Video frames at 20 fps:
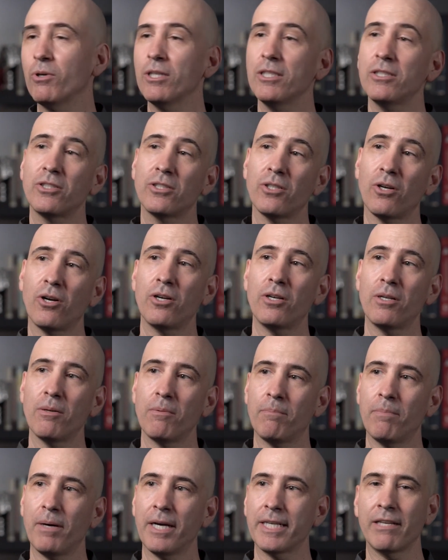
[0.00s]
So I want to
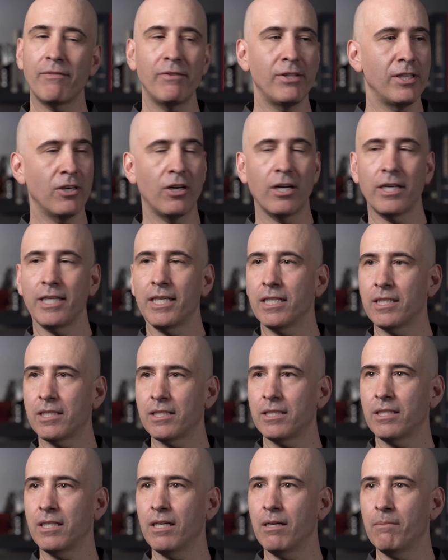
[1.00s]
start by giving the
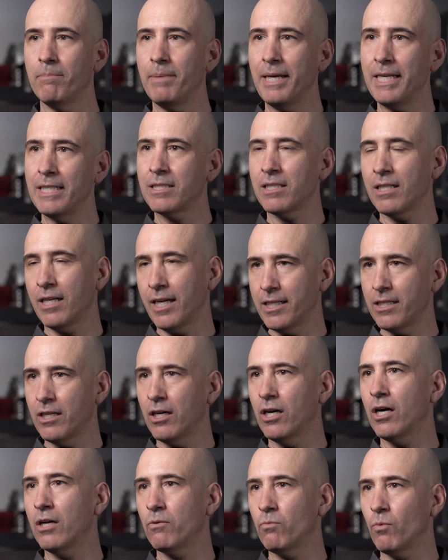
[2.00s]
audience a
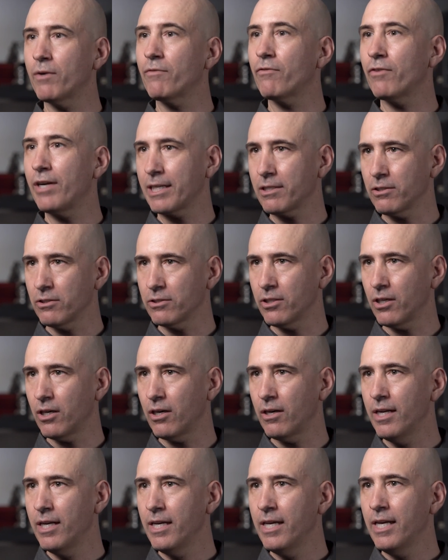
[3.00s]
baseline on what fractals
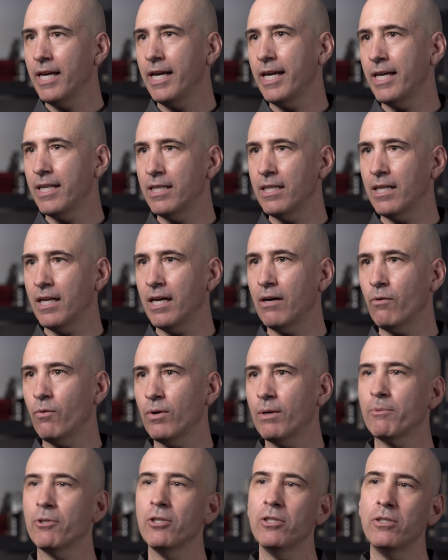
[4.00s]
are. And
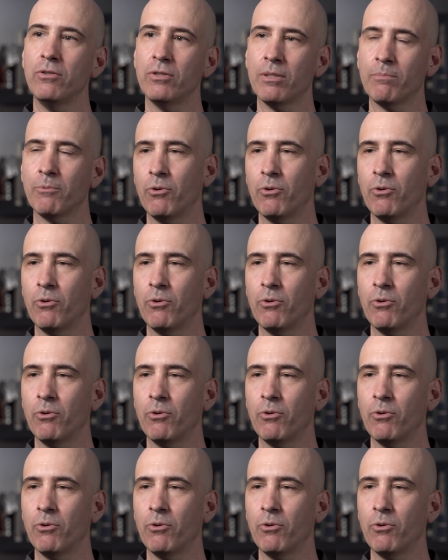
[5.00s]
what I'm going to do